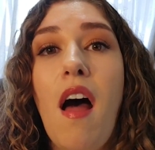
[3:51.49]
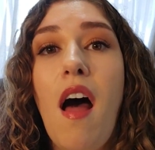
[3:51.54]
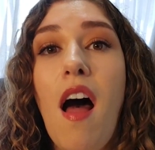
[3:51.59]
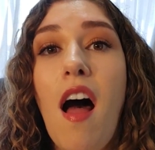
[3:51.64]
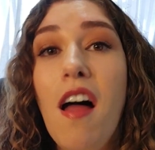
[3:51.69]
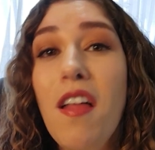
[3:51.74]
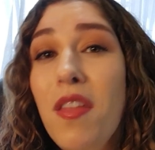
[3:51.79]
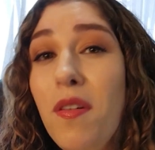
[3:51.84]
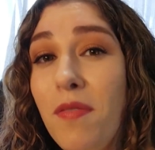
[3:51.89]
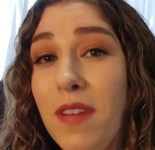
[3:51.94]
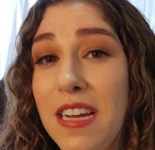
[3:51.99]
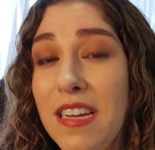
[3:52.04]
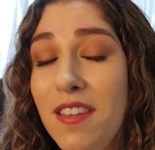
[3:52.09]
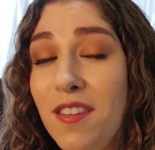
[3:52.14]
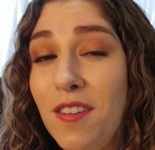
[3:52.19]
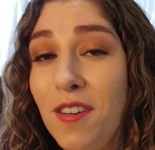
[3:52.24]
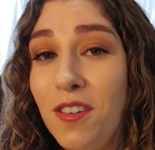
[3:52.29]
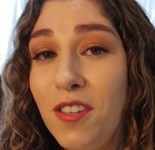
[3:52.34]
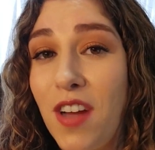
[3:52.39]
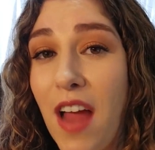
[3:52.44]
All the
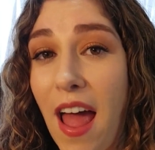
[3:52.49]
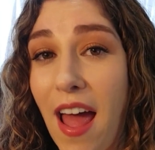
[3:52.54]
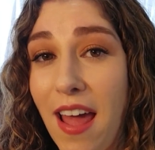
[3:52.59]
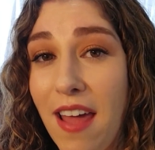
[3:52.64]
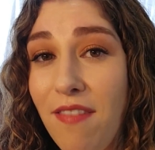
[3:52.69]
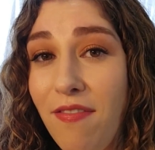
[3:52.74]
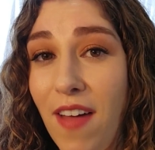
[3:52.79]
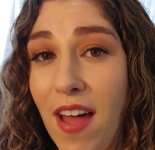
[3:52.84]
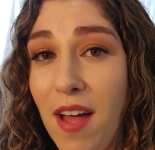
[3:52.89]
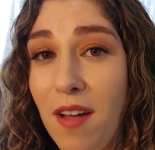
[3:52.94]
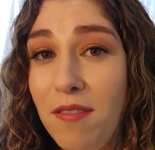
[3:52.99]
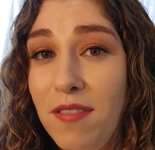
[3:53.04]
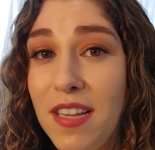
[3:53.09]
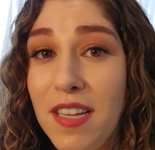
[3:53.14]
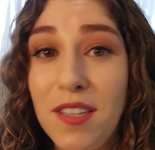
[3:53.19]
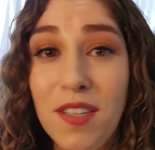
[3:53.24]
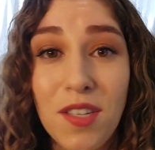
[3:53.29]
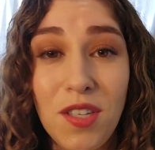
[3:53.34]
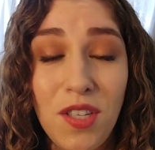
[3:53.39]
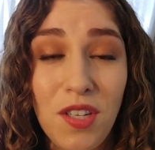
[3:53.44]
research I found,
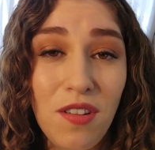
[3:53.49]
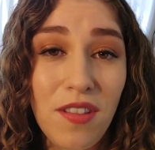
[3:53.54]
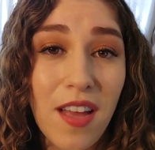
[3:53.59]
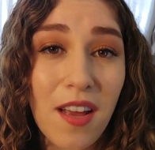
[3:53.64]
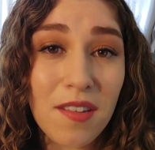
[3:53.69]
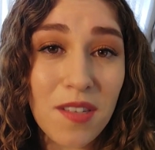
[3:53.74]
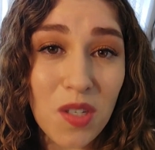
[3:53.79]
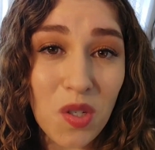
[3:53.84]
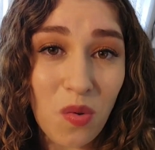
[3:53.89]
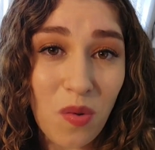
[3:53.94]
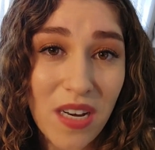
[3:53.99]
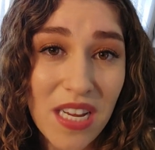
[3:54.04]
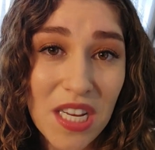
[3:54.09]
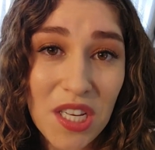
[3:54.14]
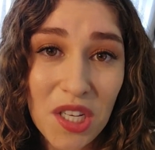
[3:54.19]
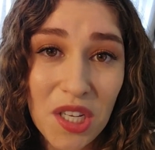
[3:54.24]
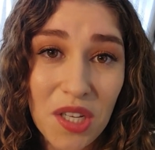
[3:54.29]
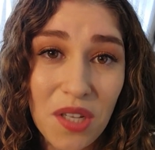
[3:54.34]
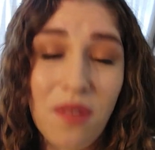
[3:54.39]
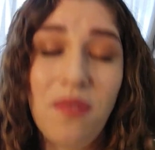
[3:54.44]
this is
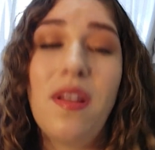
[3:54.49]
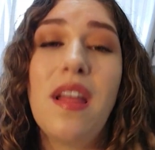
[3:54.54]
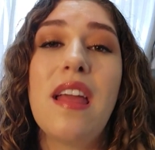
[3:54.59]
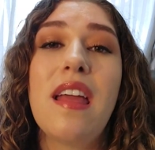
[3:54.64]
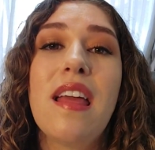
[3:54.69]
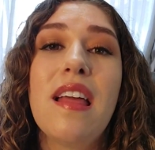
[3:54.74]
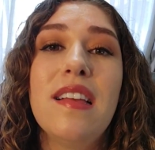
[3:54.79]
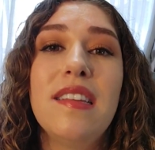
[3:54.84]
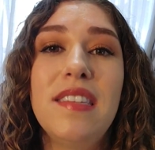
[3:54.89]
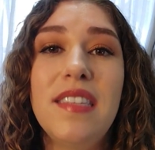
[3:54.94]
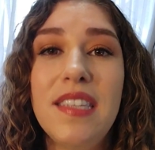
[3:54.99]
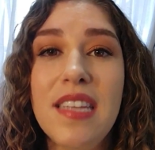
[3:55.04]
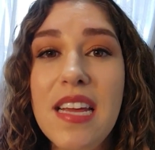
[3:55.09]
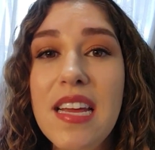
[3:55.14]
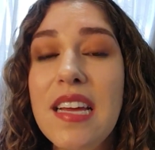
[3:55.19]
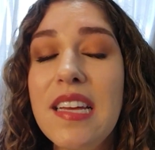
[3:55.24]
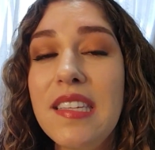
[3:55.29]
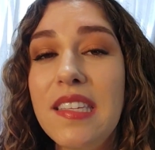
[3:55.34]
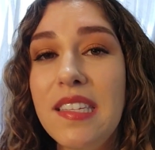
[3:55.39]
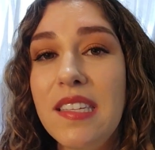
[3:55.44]
2022,
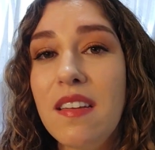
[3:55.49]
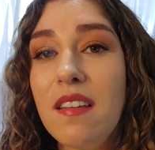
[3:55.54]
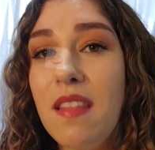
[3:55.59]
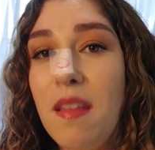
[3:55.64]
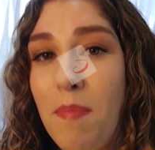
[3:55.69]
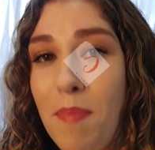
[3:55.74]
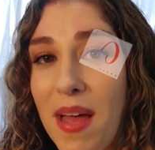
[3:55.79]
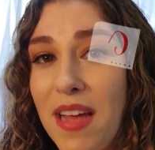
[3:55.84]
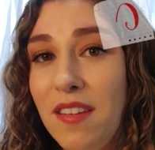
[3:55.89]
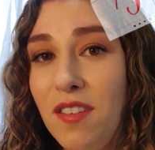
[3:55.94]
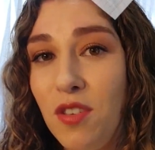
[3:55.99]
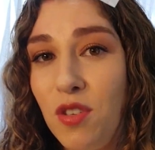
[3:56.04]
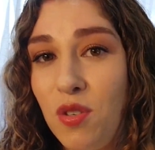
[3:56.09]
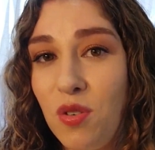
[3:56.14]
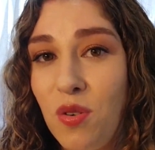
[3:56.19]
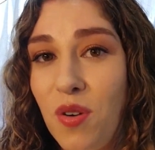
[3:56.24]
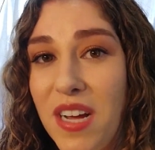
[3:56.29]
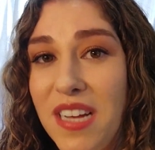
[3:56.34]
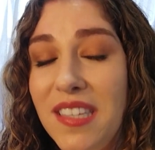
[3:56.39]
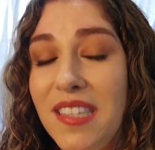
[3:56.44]
C is still the best
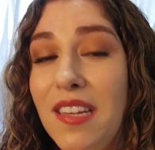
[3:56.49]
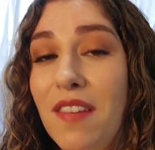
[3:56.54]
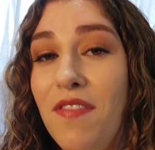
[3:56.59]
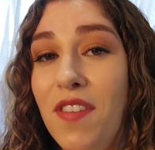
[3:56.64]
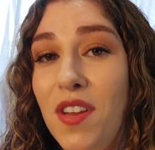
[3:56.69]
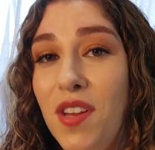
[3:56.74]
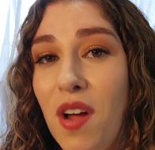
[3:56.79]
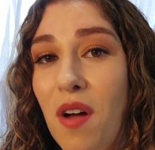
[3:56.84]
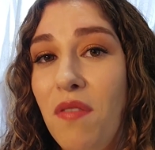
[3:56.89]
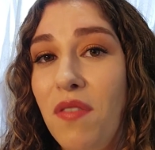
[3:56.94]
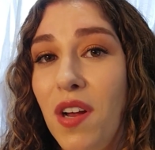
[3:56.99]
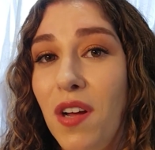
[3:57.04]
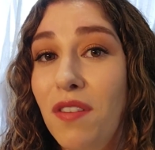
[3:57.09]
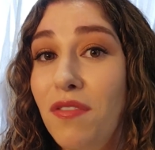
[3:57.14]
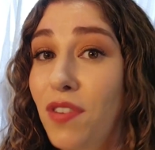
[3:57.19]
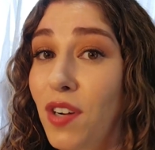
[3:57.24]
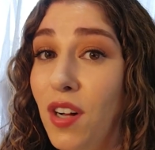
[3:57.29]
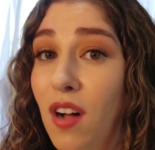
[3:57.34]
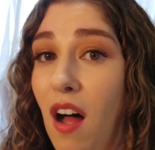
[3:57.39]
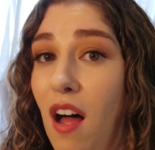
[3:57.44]
choice if you don't know
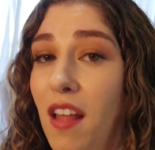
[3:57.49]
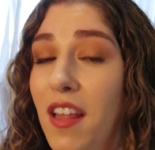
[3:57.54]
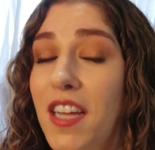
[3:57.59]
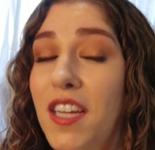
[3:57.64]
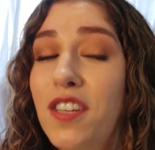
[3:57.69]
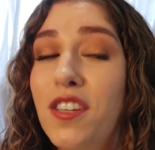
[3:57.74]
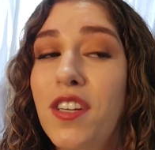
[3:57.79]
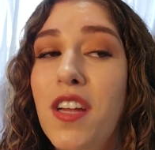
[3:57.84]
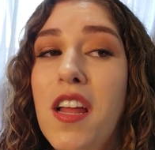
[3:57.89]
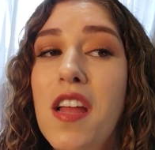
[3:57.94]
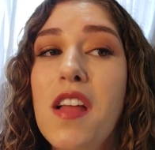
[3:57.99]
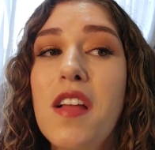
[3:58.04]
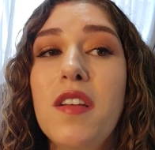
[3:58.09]
for college.